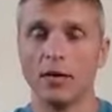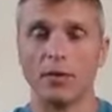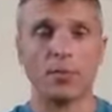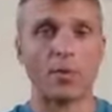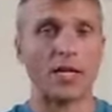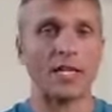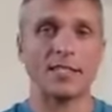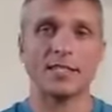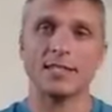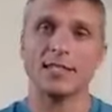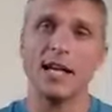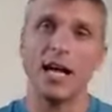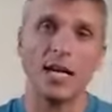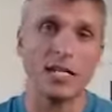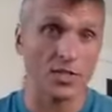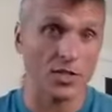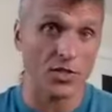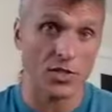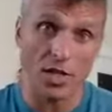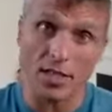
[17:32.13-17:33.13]
but it's
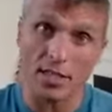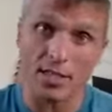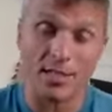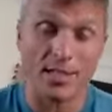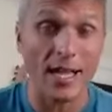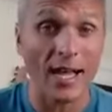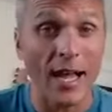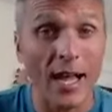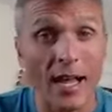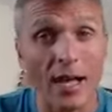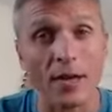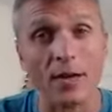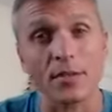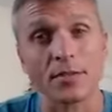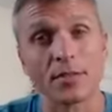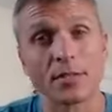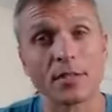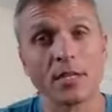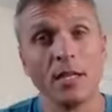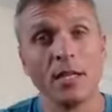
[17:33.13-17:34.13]
not just the
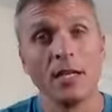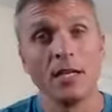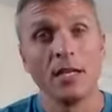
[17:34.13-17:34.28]
house.